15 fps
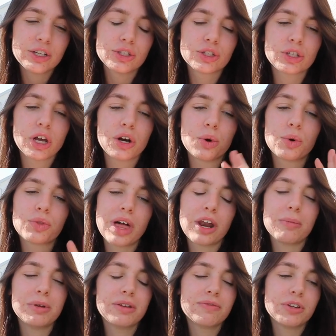So
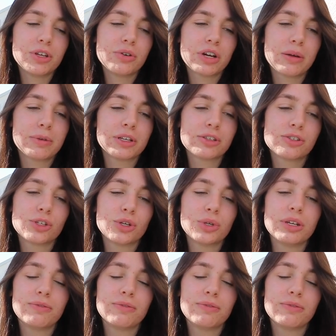that'll be a video coming soon.